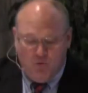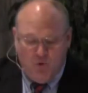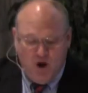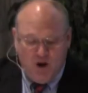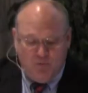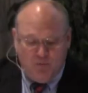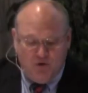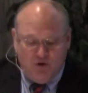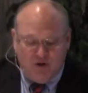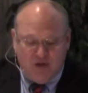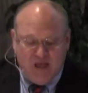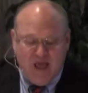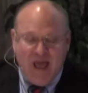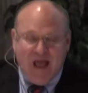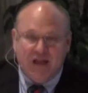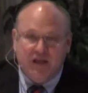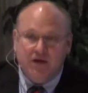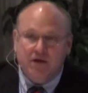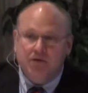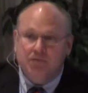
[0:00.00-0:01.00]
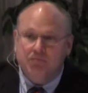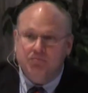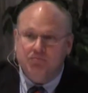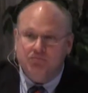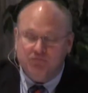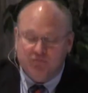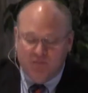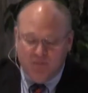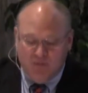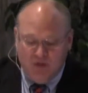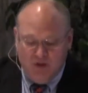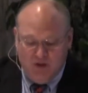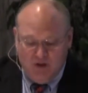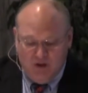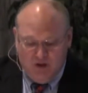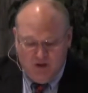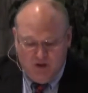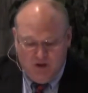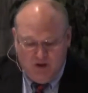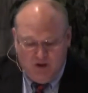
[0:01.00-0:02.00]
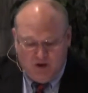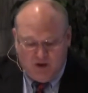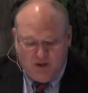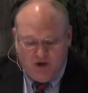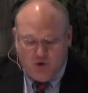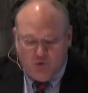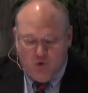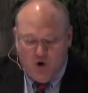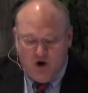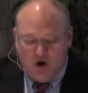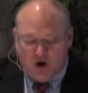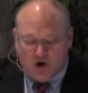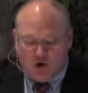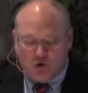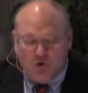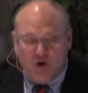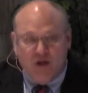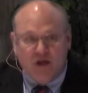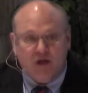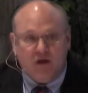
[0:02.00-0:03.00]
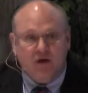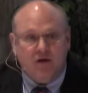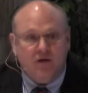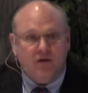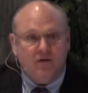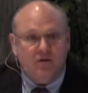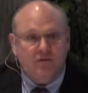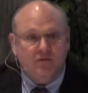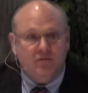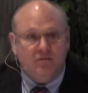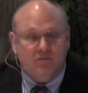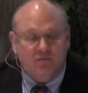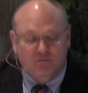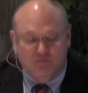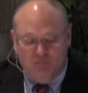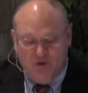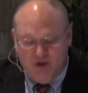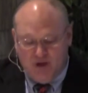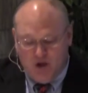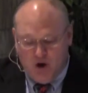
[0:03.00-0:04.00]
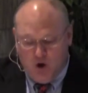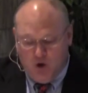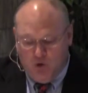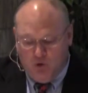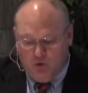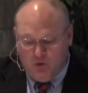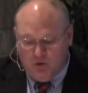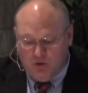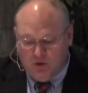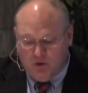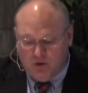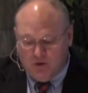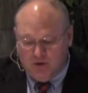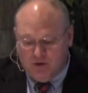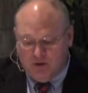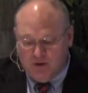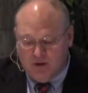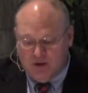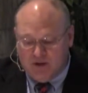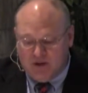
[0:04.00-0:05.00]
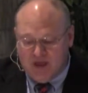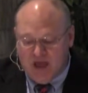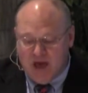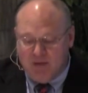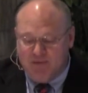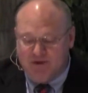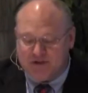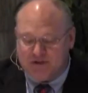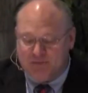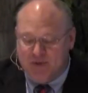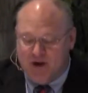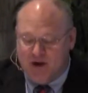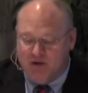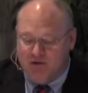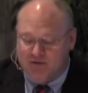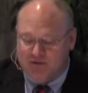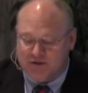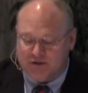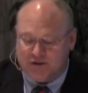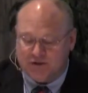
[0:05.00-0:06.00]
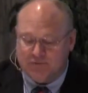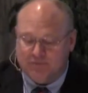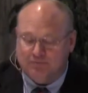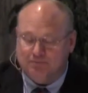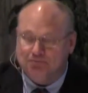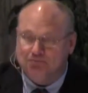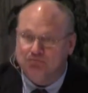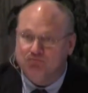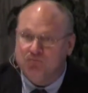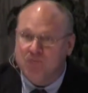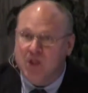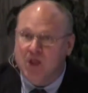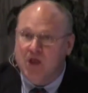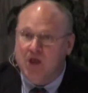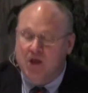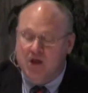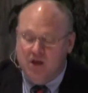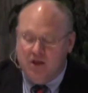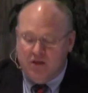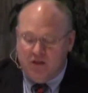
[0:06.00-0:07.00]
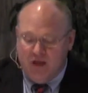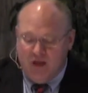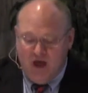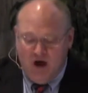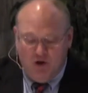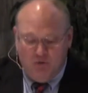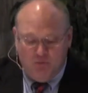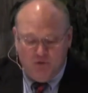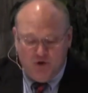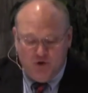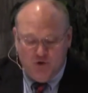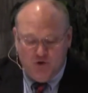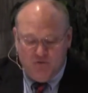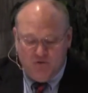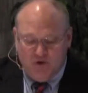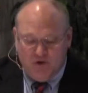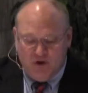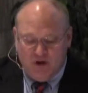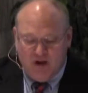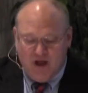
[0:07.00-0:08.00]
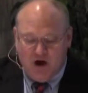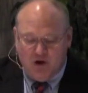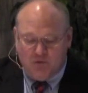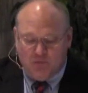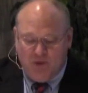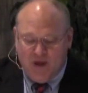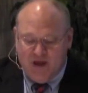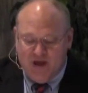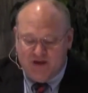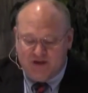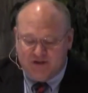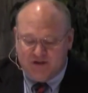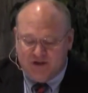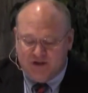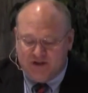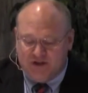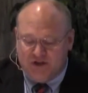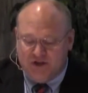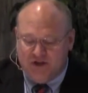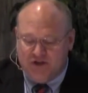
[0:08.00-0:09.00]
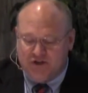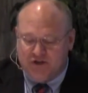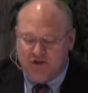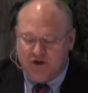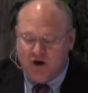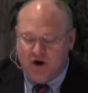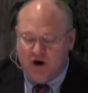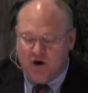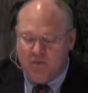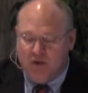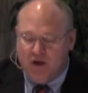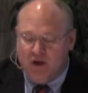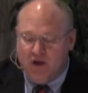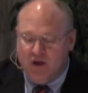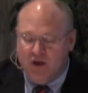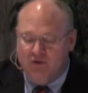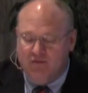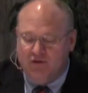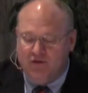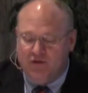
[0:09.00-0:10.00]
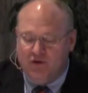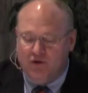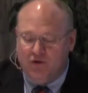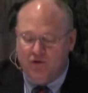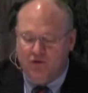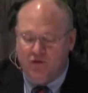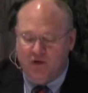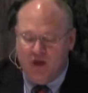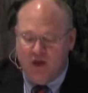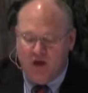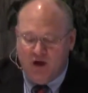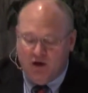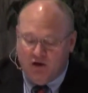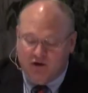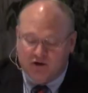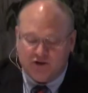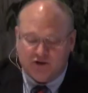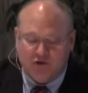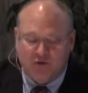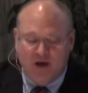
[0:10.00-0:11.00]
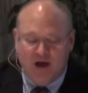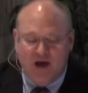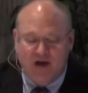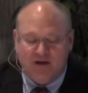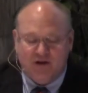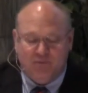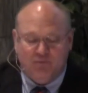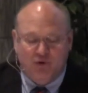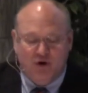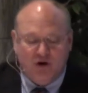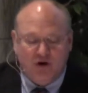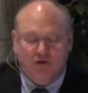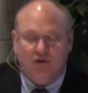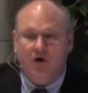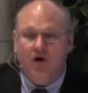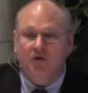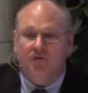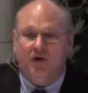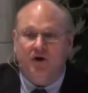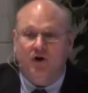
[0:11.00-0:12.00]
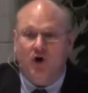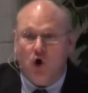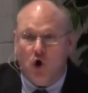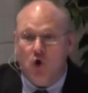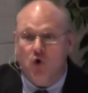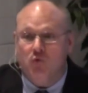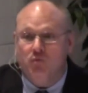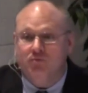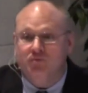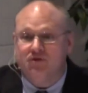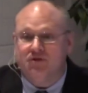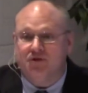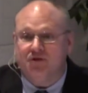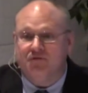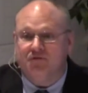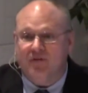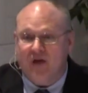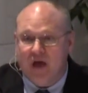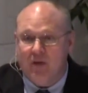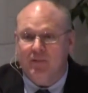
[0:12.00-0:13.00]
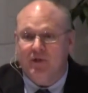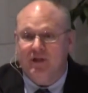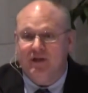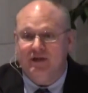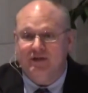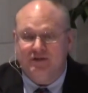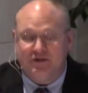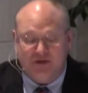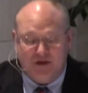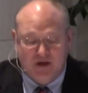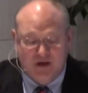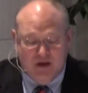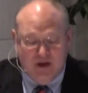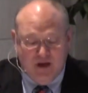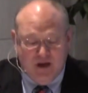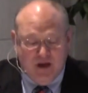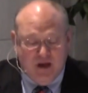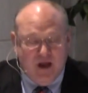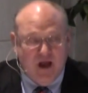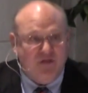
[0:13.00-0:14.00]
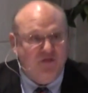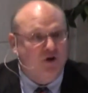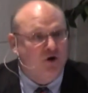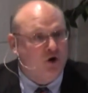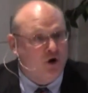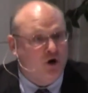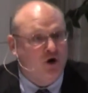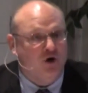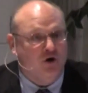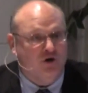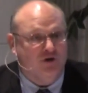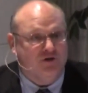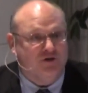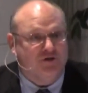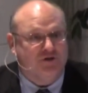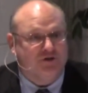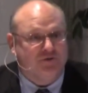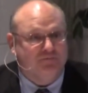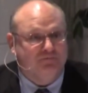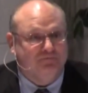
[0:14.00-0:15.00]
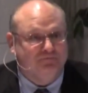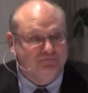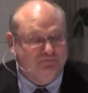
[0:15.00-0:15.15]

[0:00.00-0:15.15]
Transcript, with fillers: at Whitebird Canyon, Clearwater Creek, Big Hole, and Camas Meadows. They outmaneuvered and outpaced a seasoned army, even though they also had to bring along their homes, their families, and their herds.